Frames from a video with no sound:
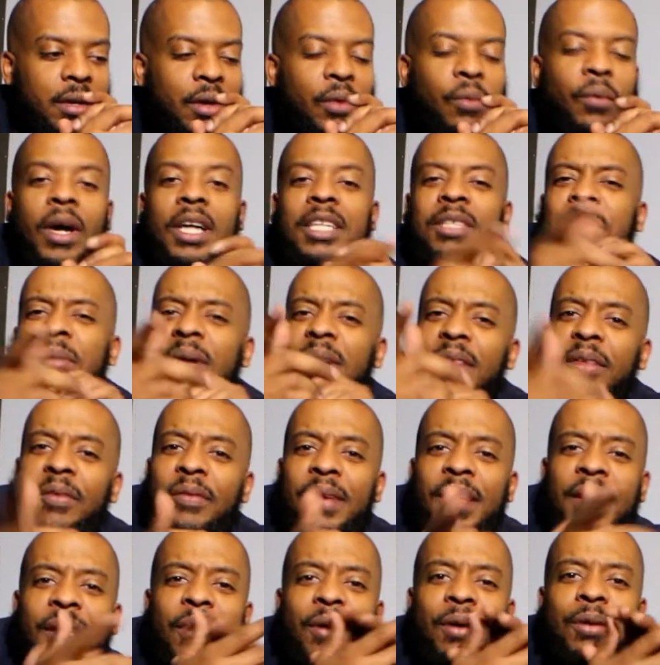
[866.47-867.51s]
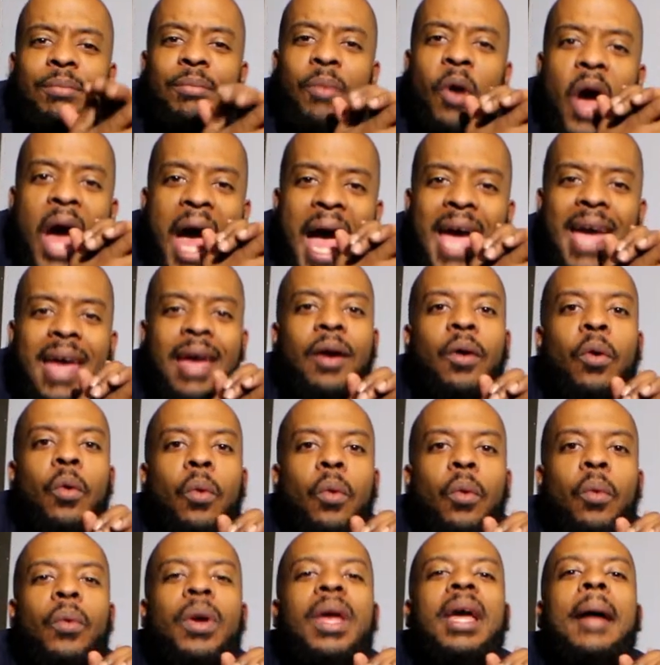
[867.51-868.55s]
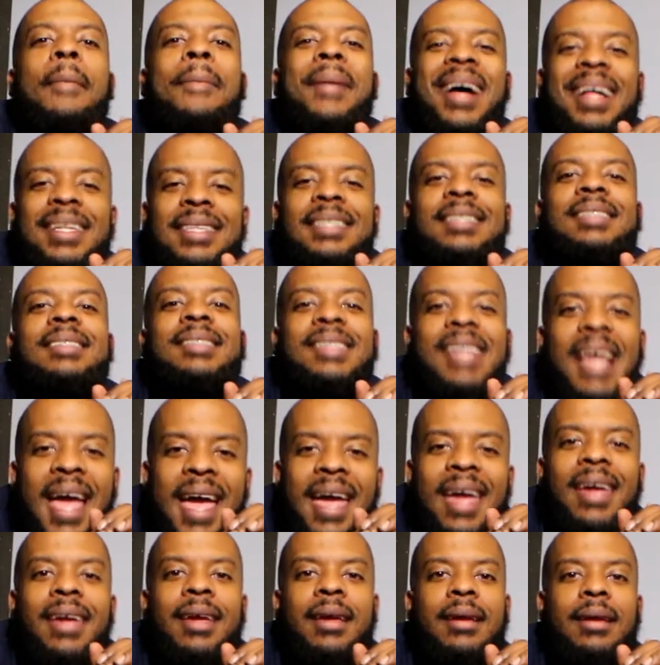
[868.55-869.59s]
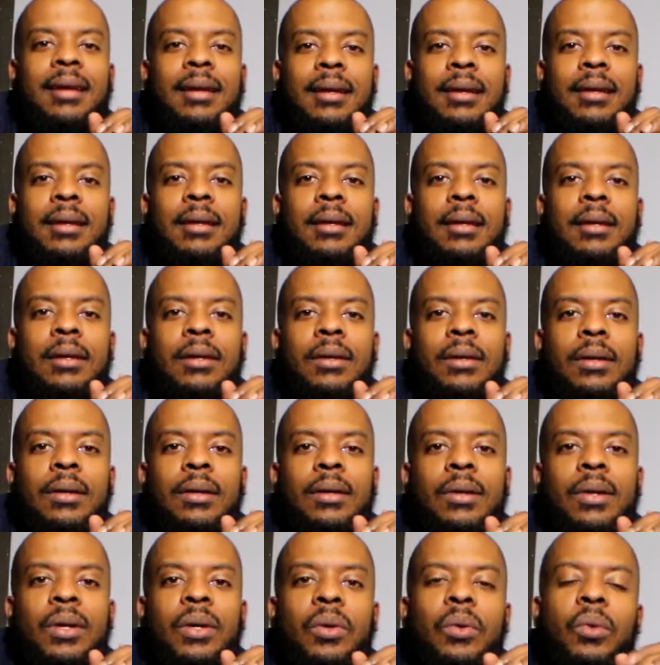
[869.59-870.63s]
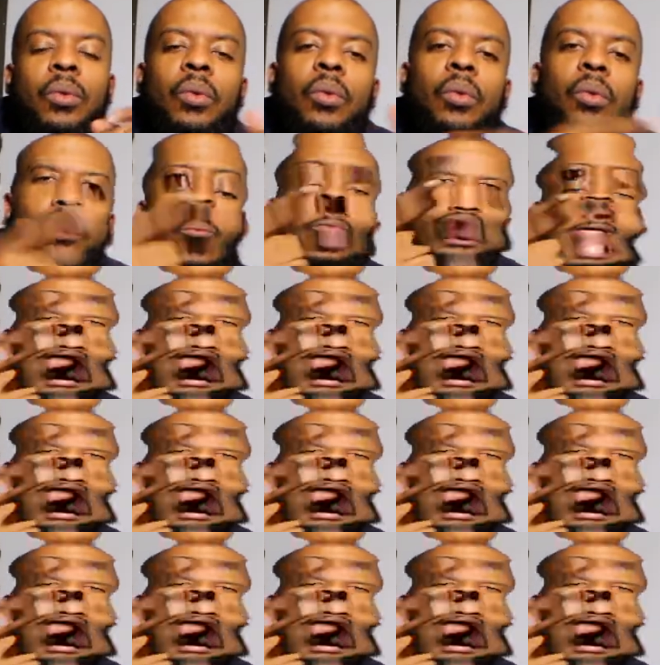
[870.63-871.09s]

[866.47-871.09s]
Watch my other videos, boy. We about this thing.